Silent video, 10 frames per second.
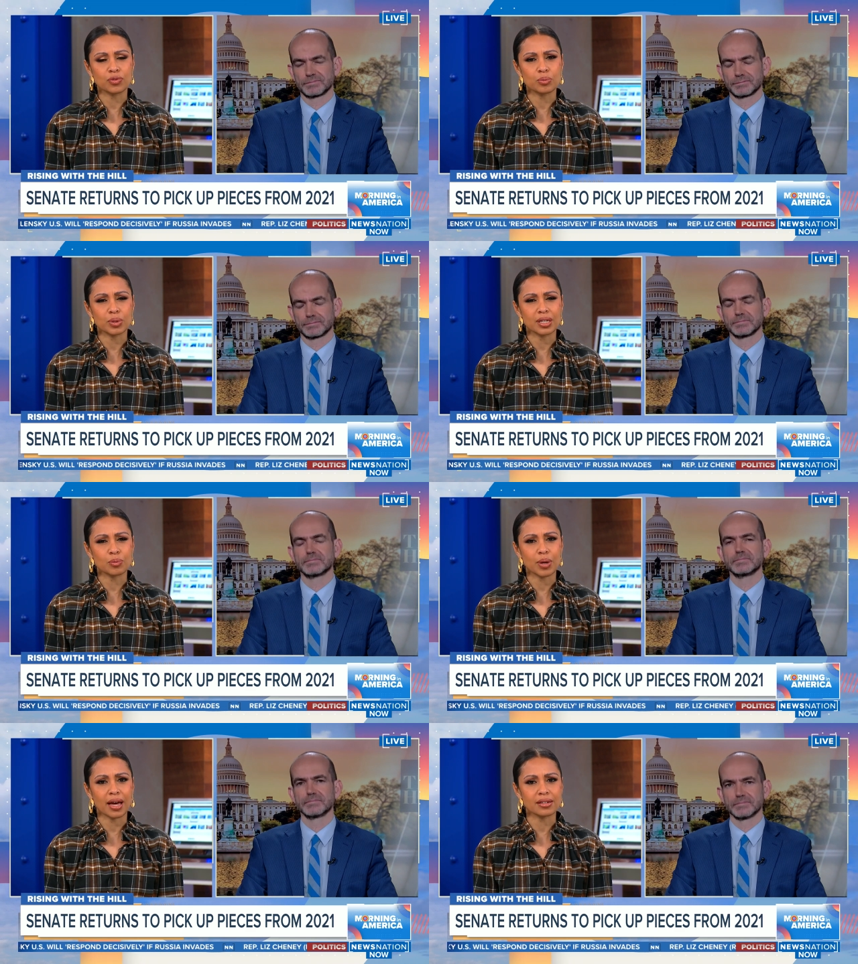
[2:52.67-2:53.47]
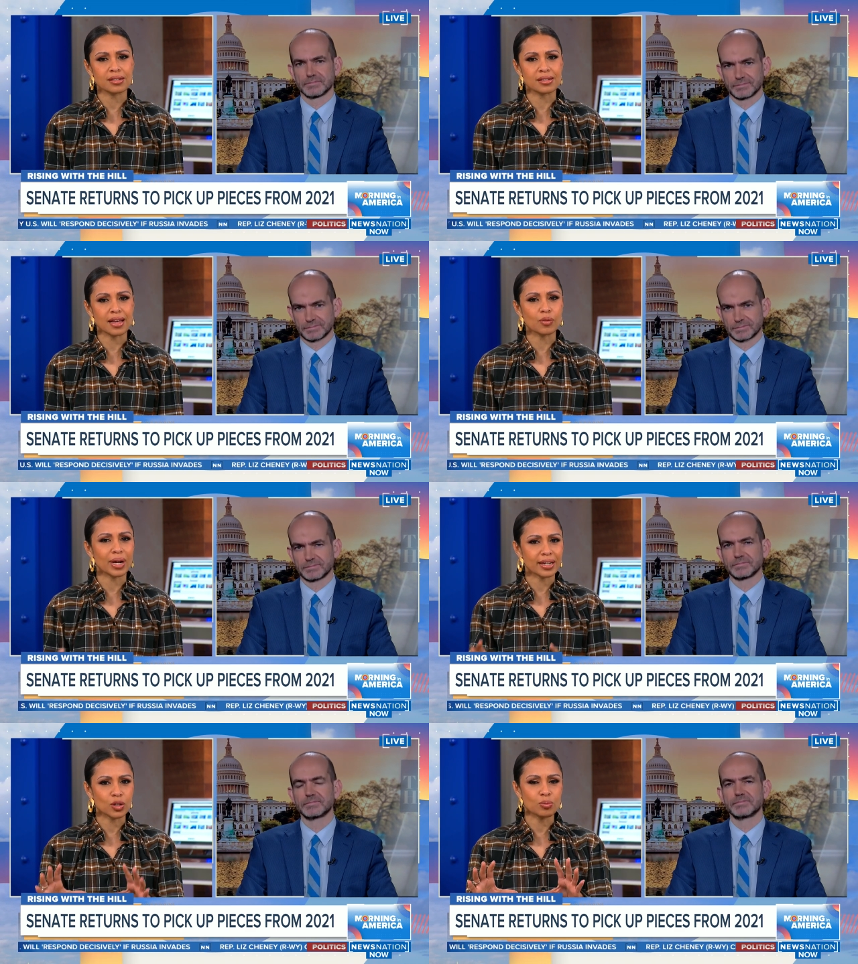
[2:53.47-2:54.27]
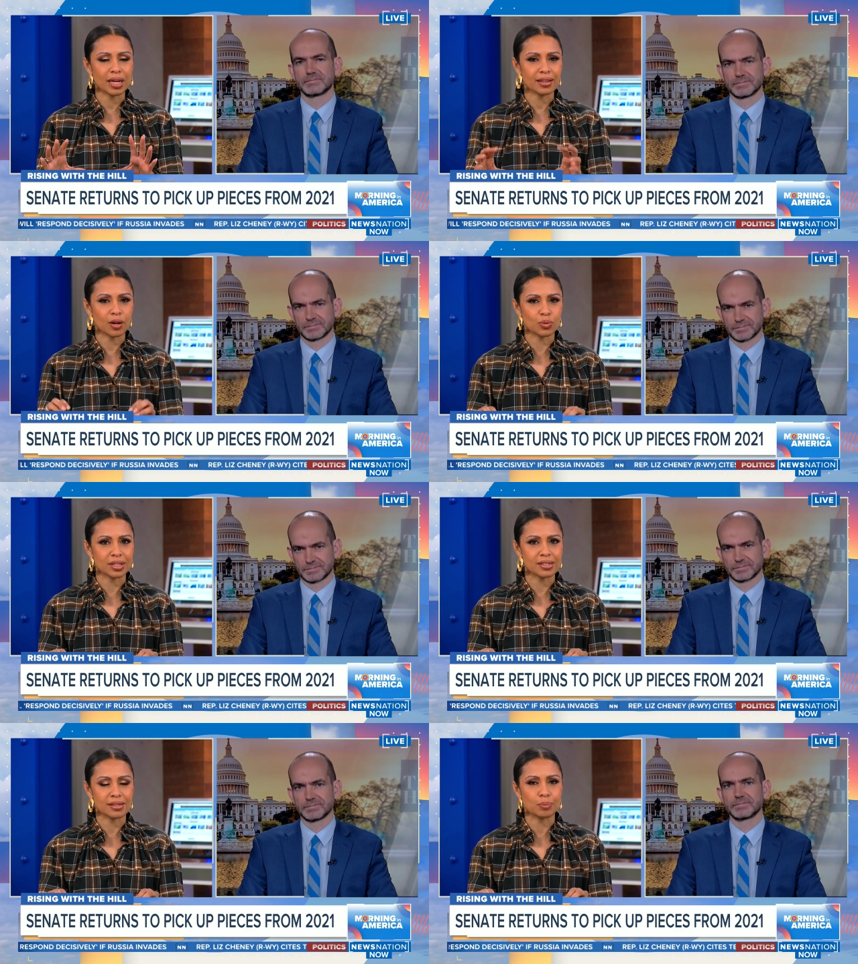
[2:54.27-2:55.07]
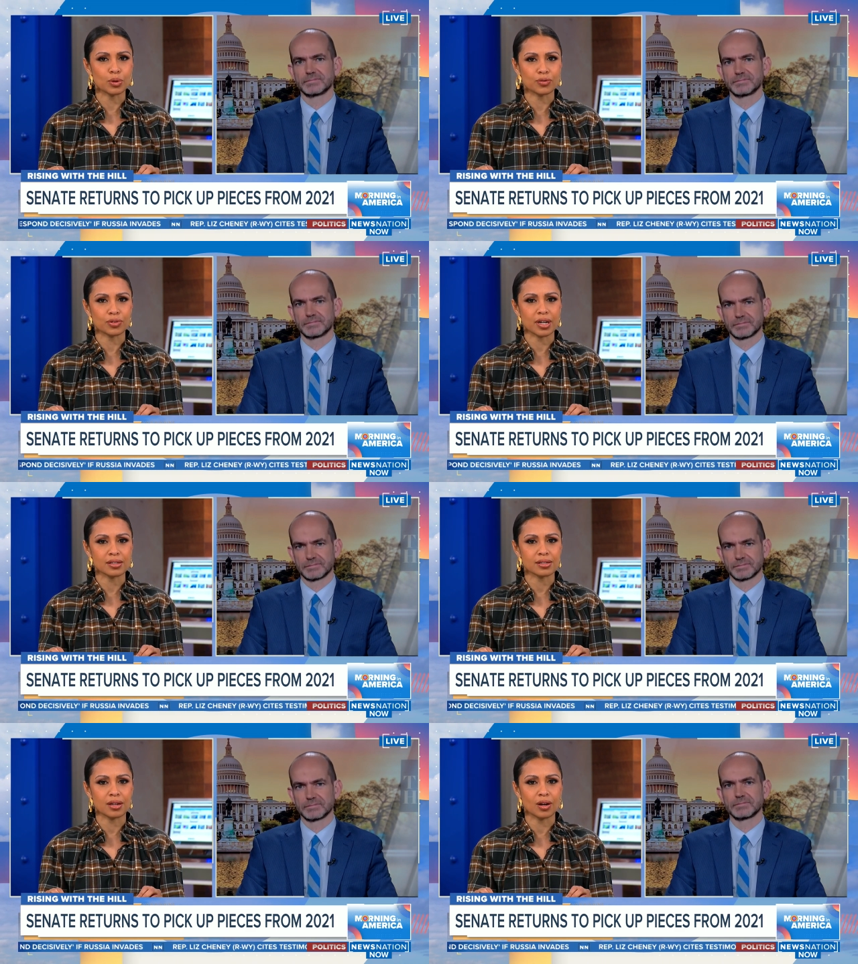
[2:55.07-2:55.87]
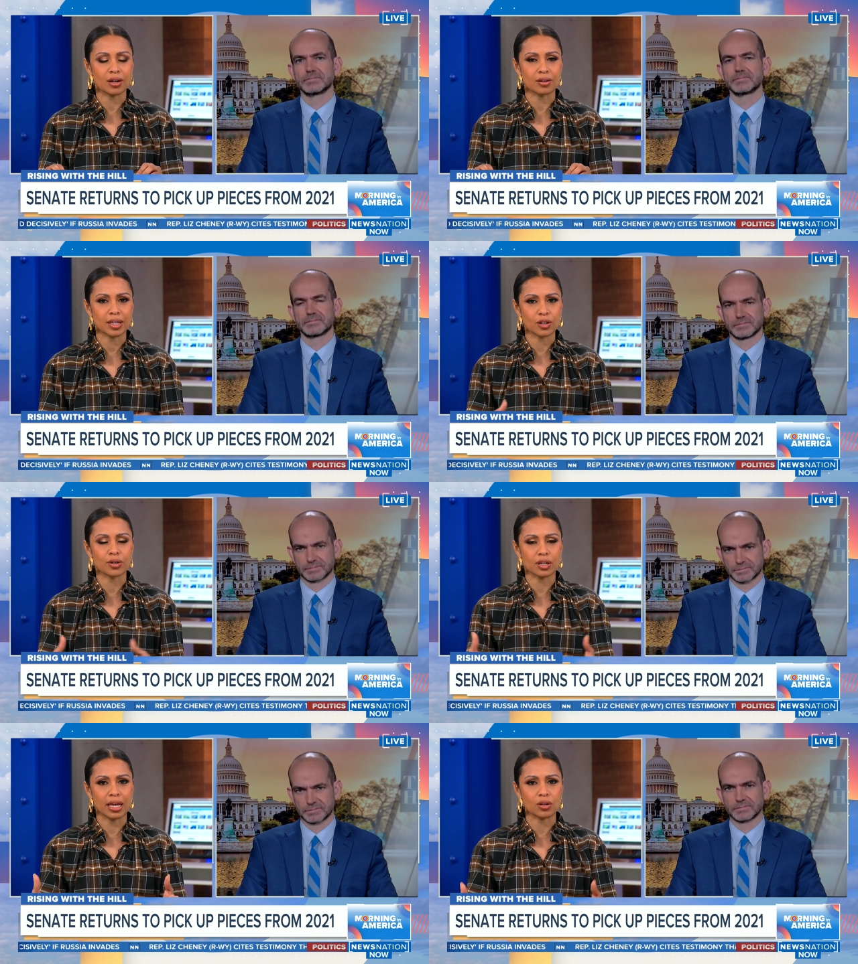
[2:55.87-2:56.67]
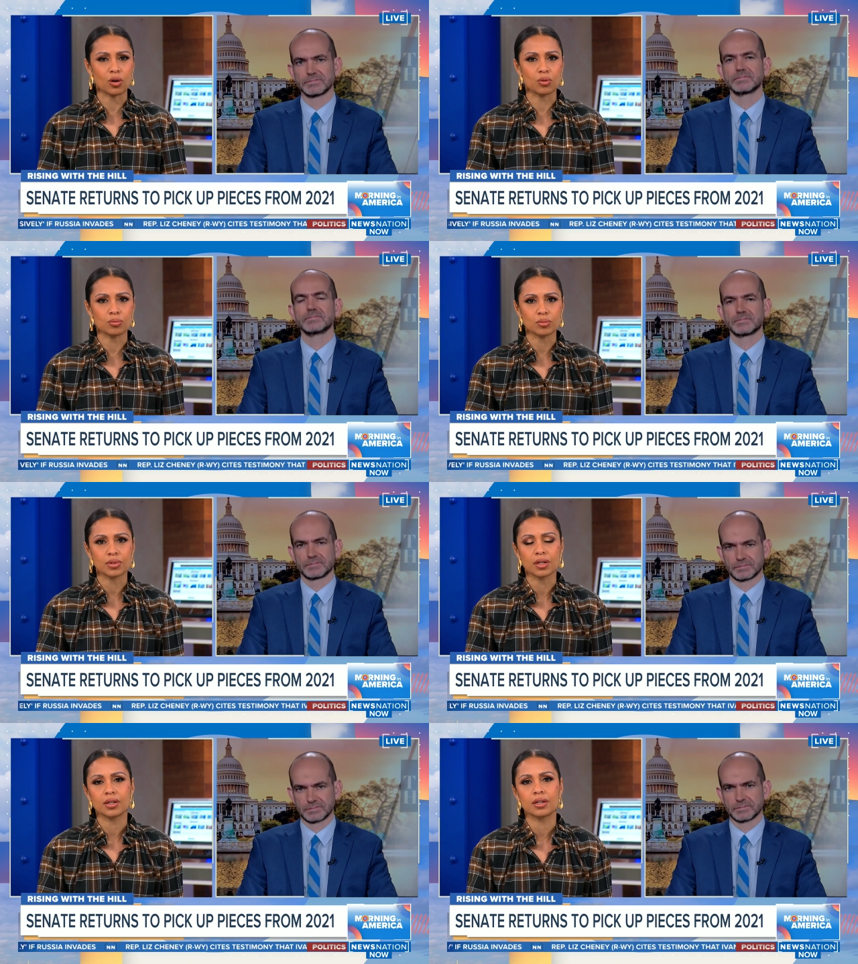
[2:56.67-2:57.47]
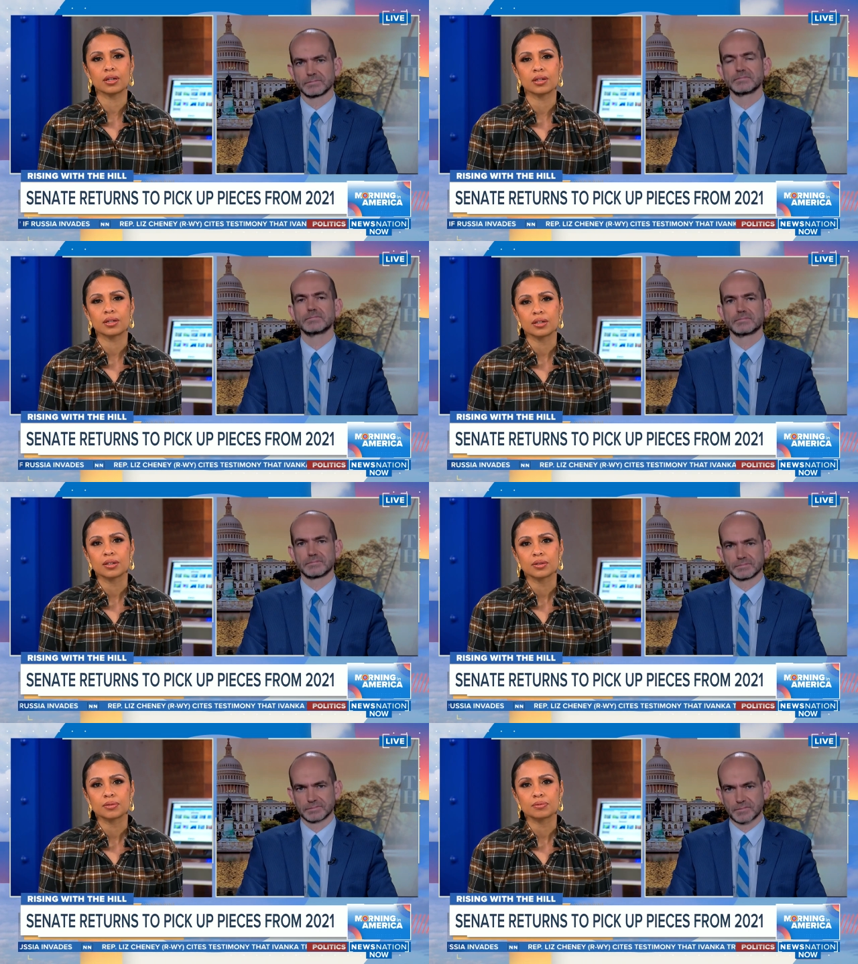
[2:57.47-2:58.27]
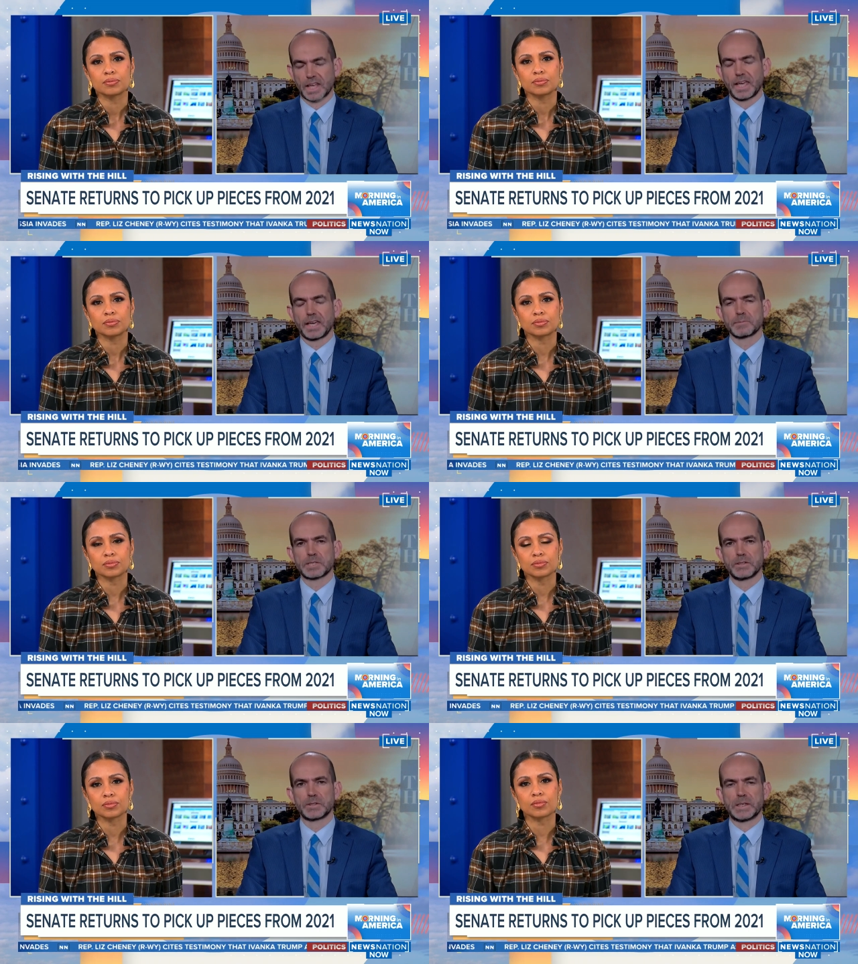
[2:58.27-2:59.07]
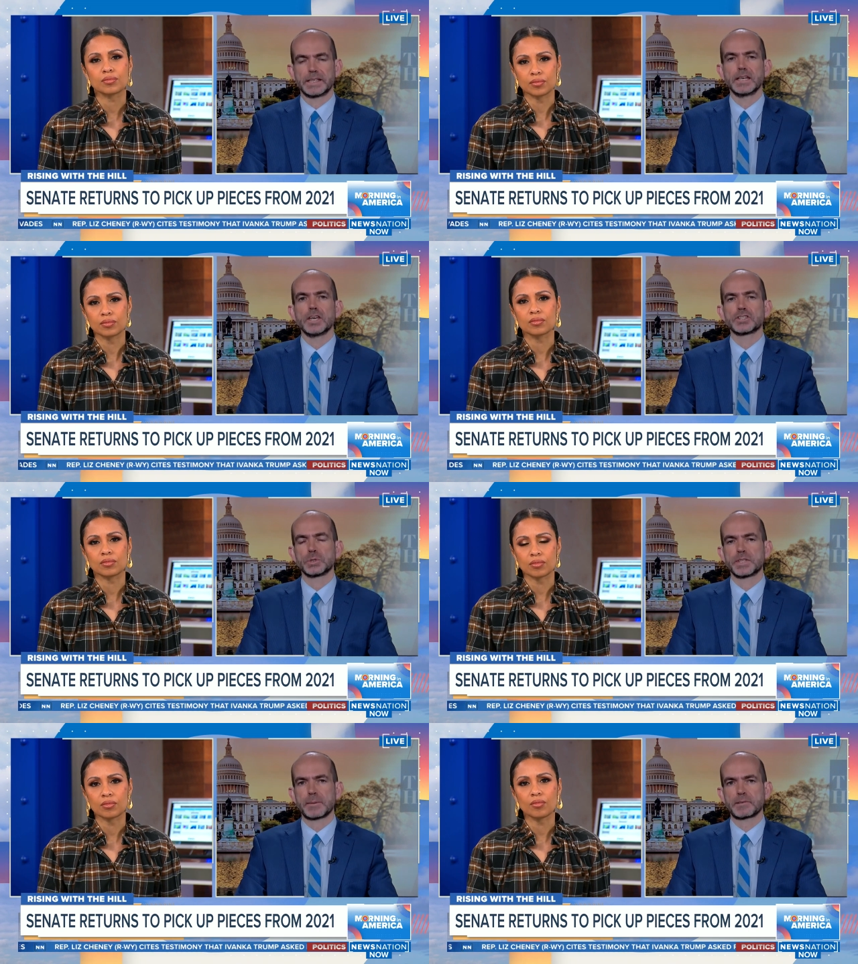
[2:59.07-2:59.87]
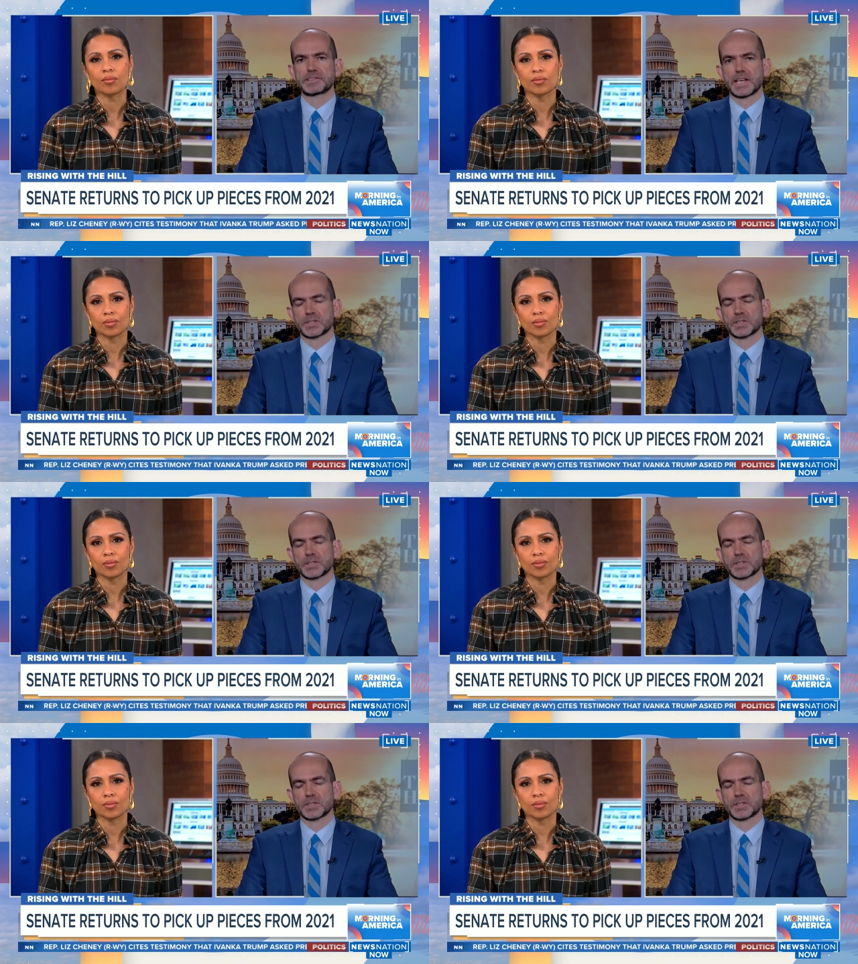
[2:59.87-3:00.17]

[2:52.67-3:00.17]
Speaker 1: from being passed. Is that right? Can you make that really simple for us uh, here and at home?
Speaker 2: Absolutely. So Democrats